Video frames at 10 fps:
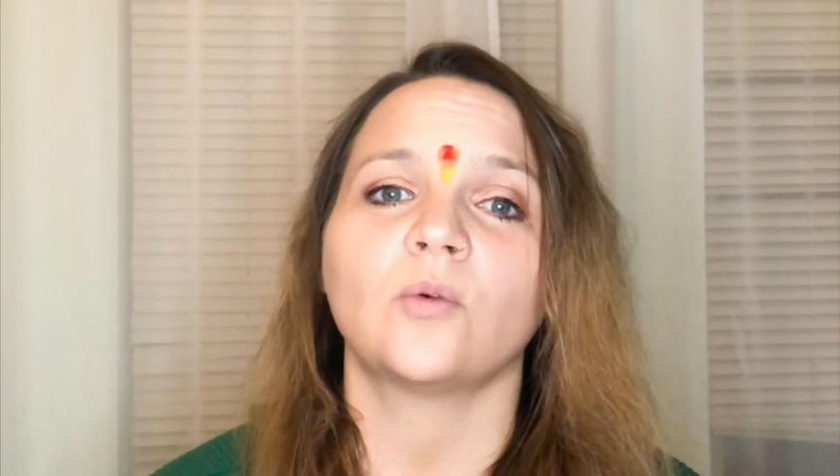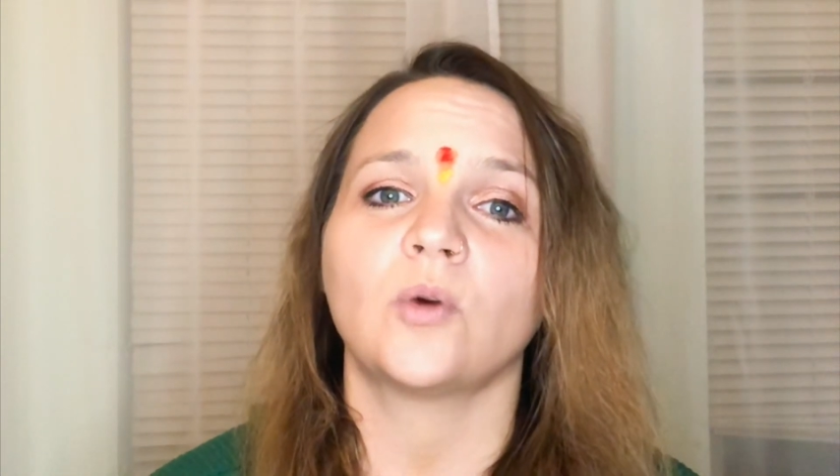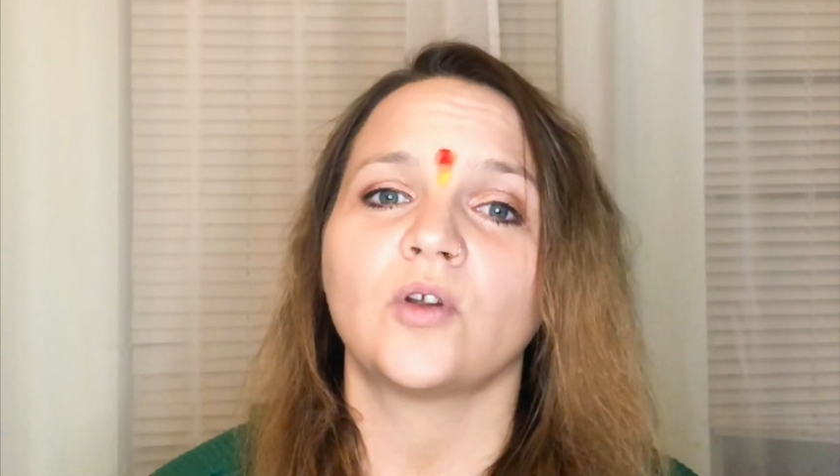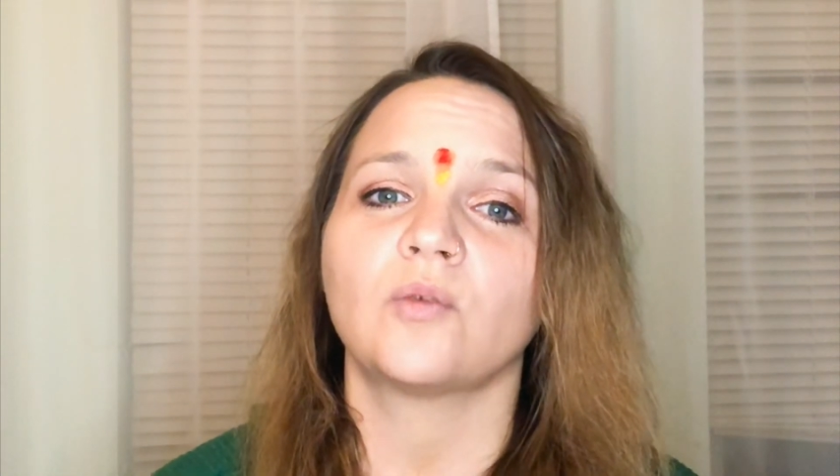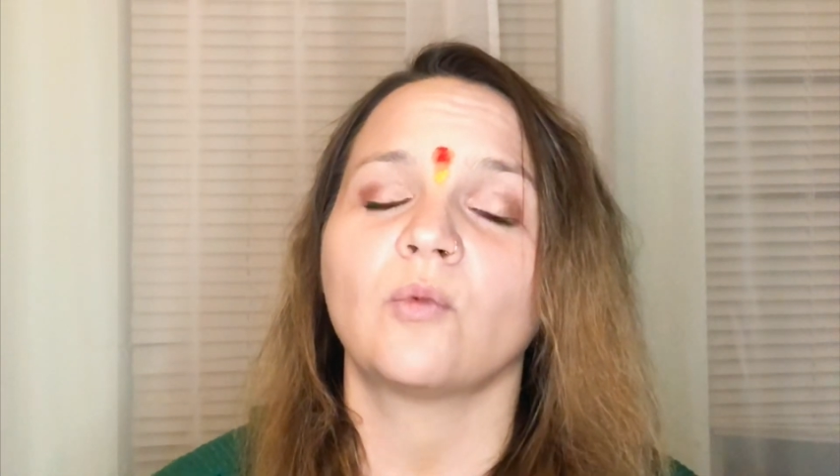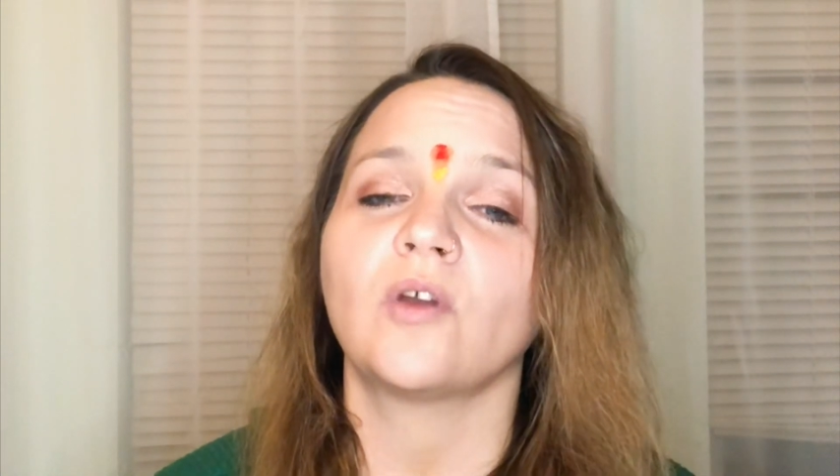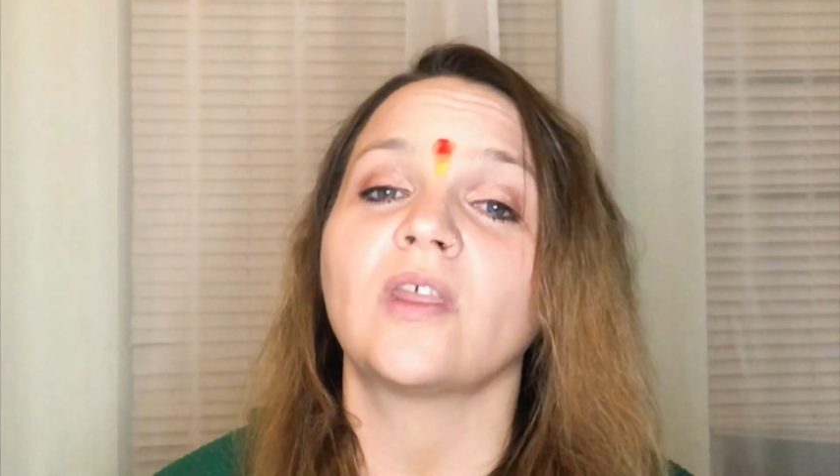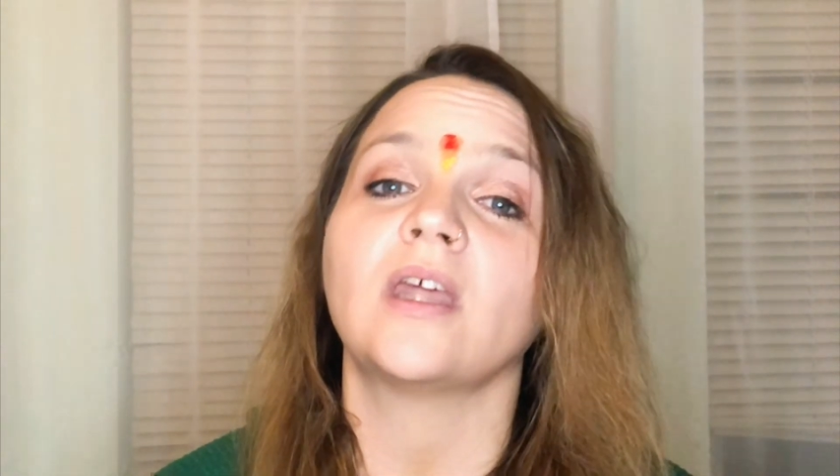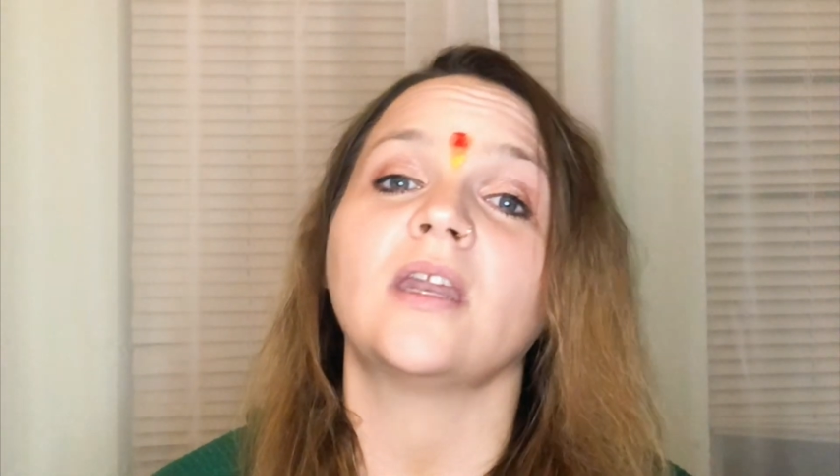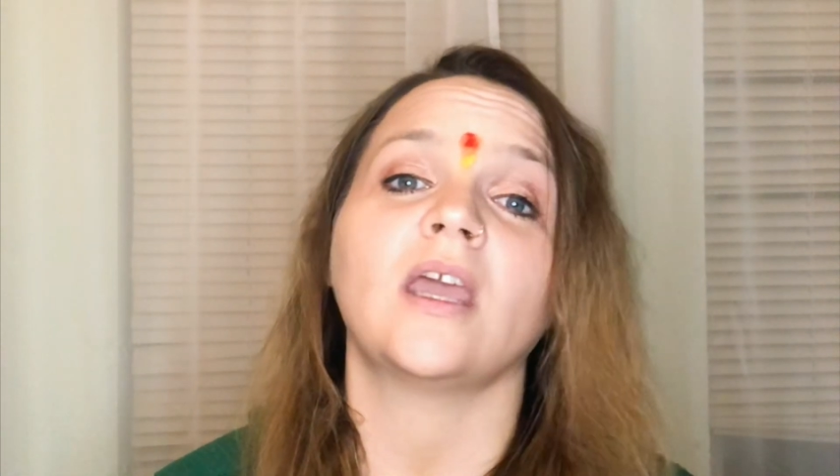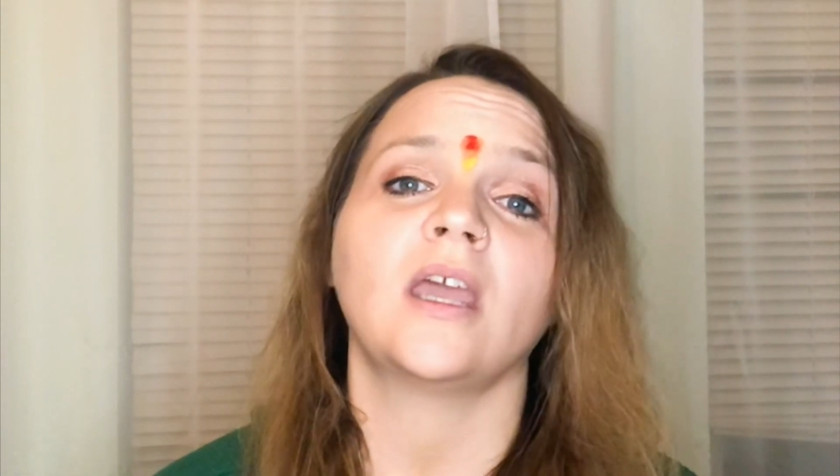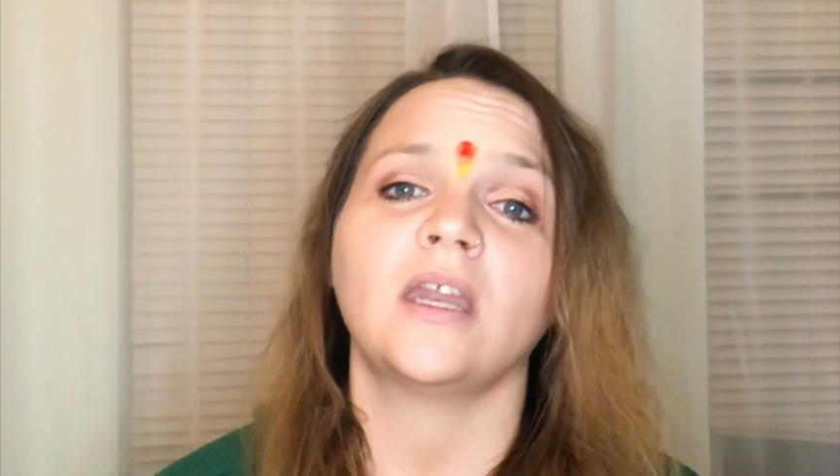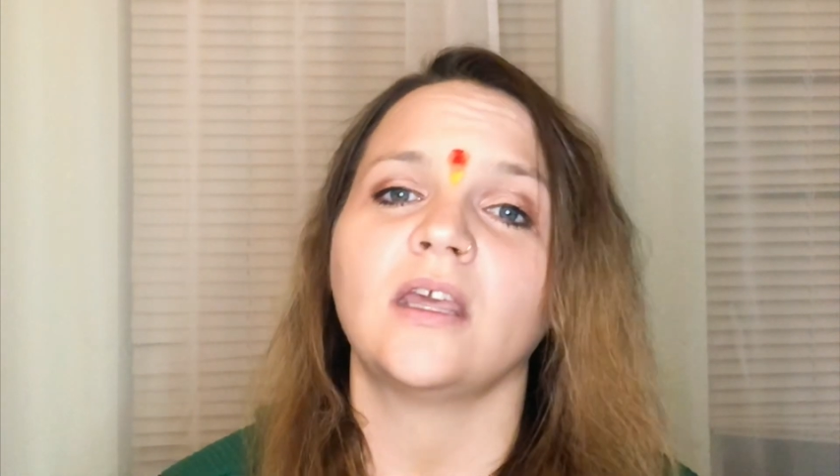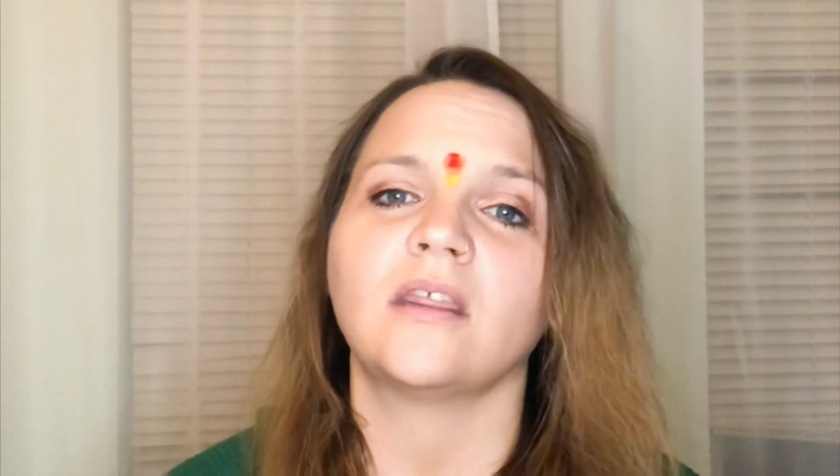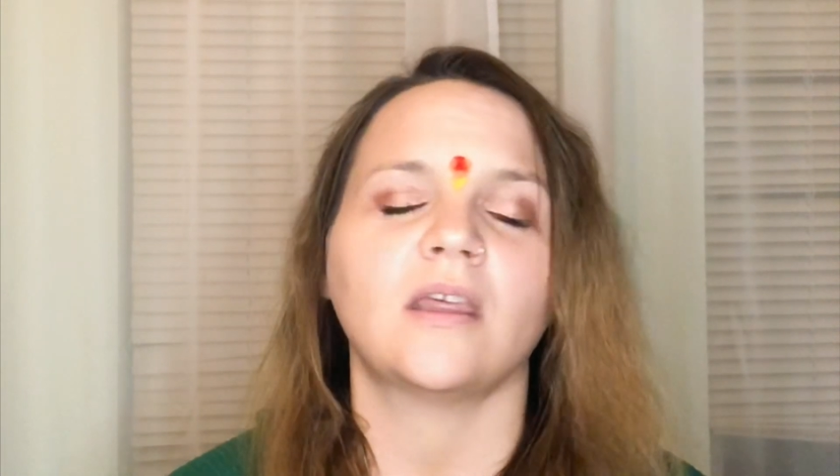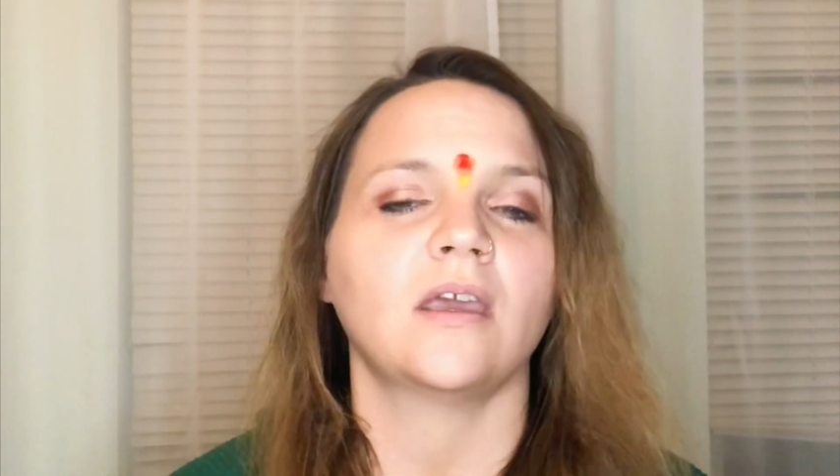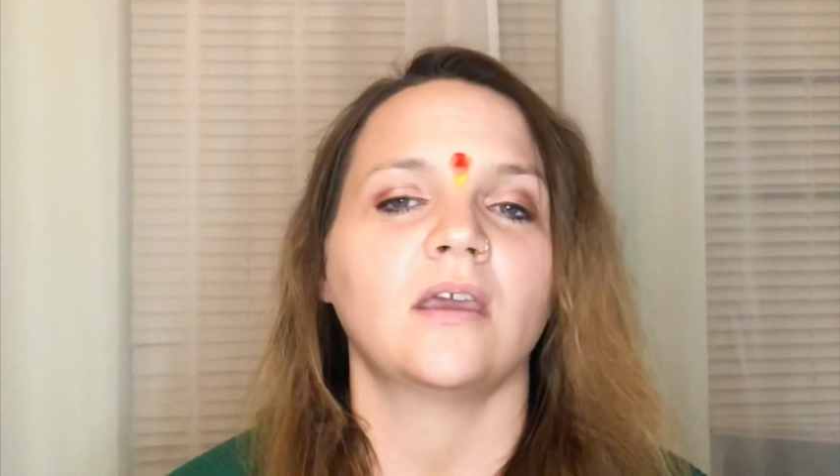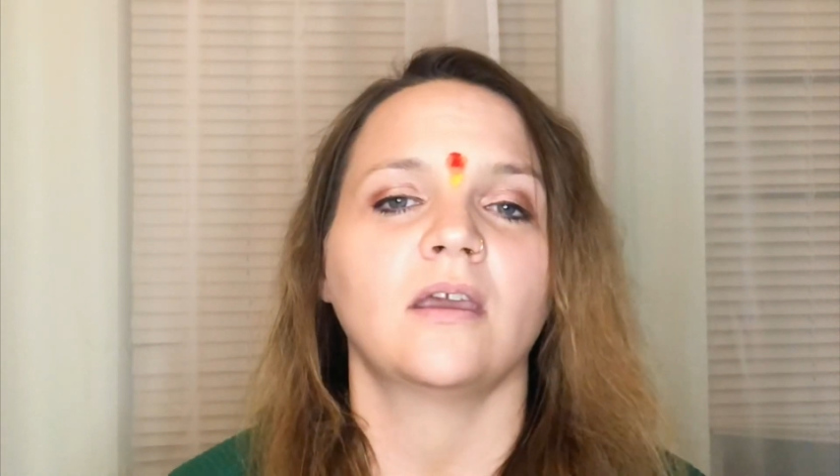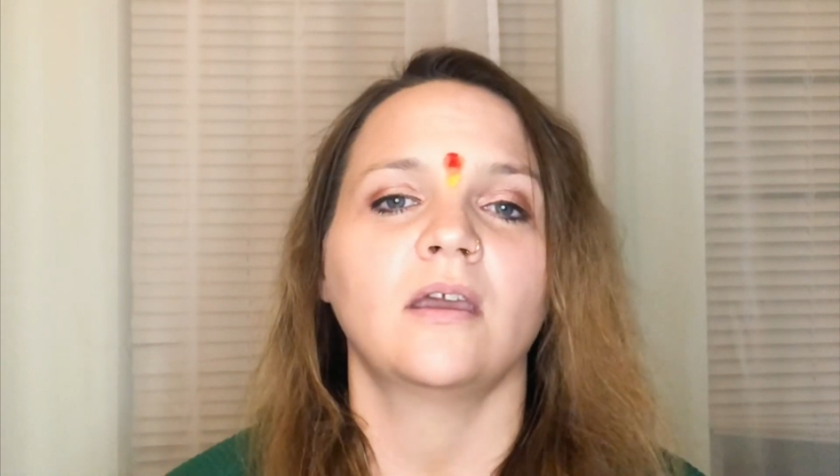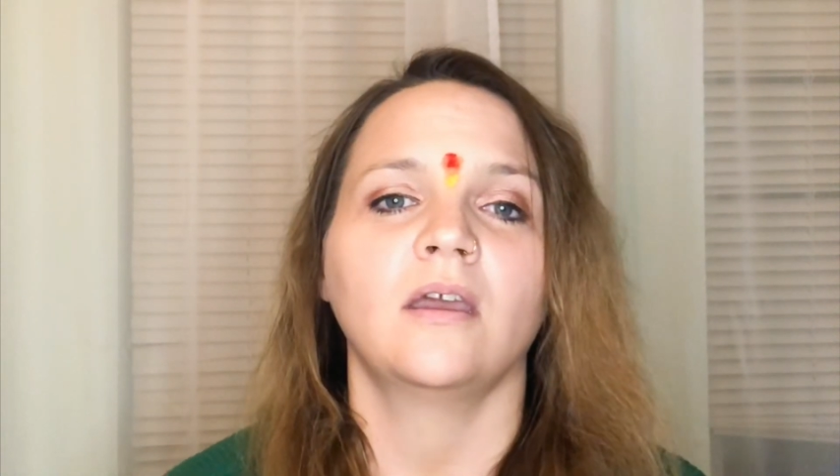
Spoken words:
worth more than anything.